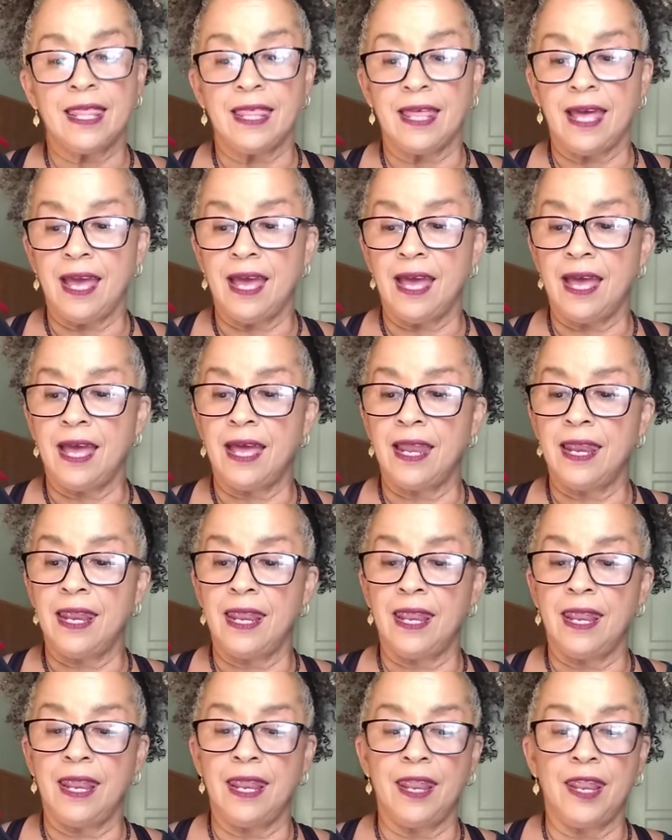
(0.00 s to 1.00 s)

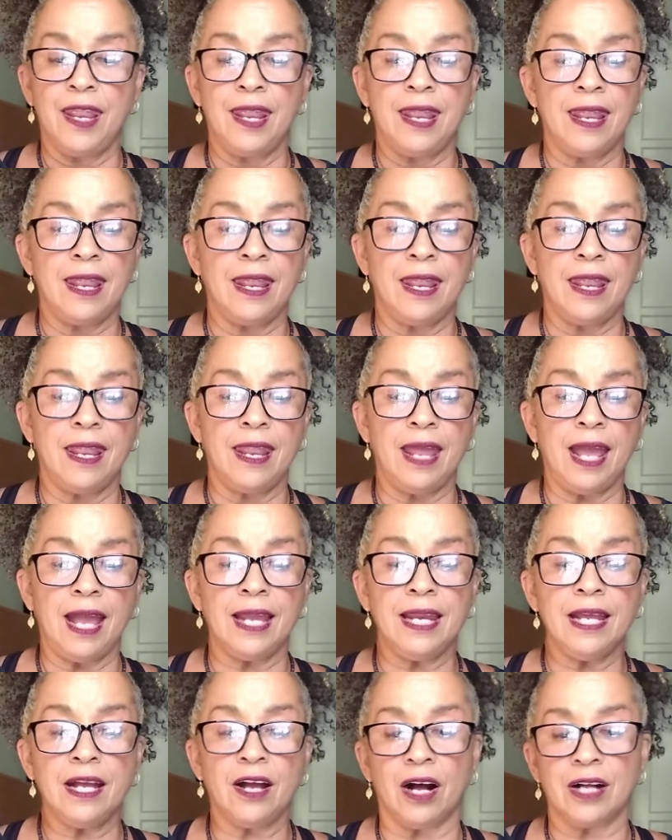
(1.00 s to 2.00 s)
than
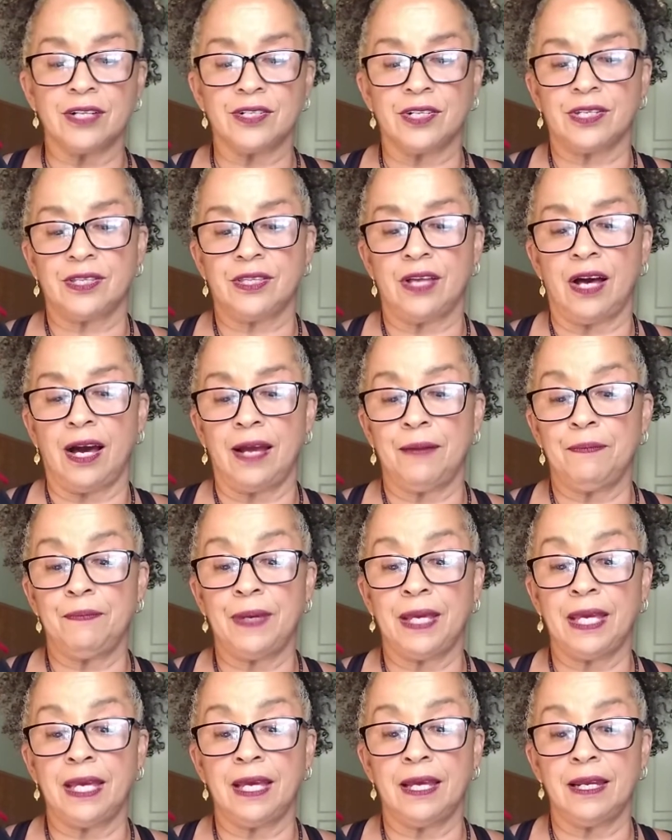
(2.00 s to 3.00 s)
any conscious thought,
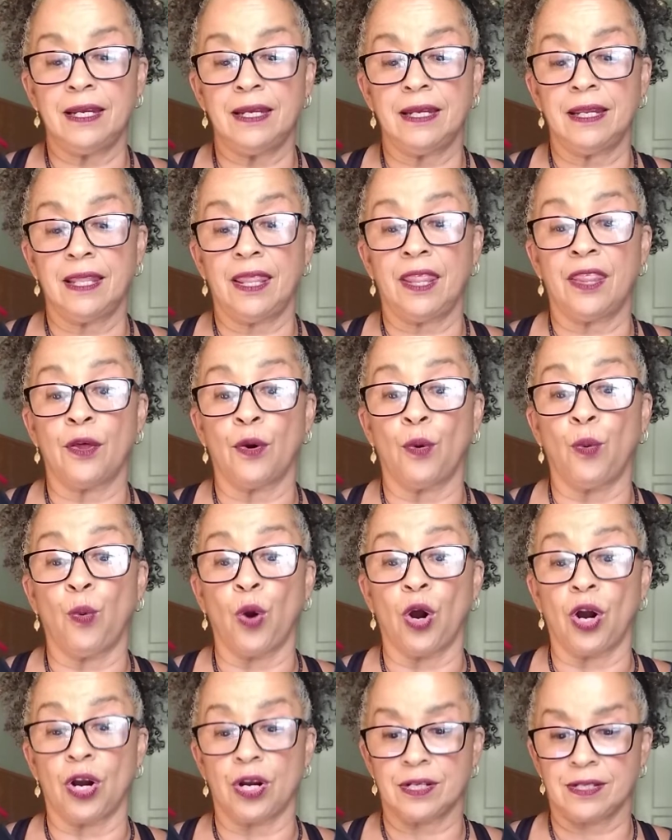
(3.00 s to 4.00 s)
be it the
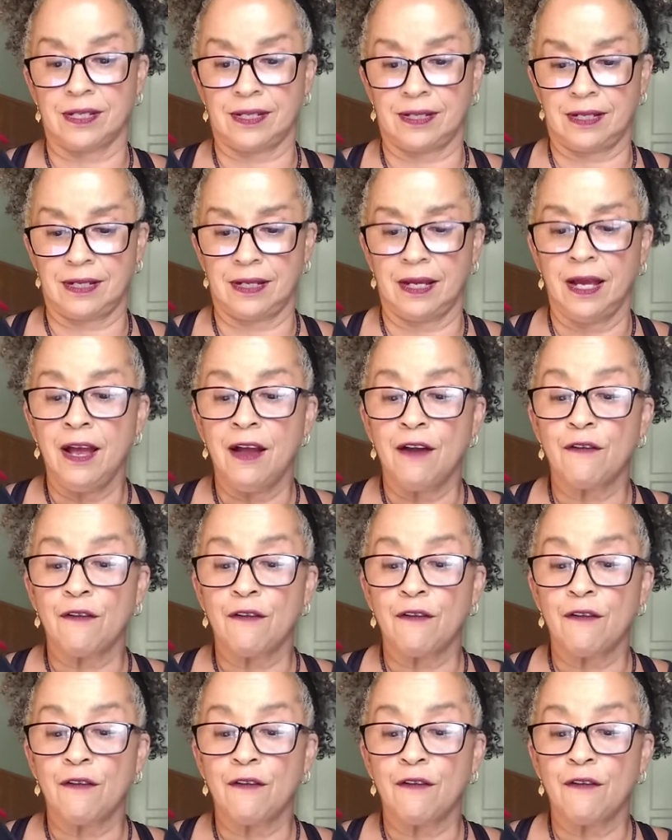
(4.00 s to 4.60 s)
worst.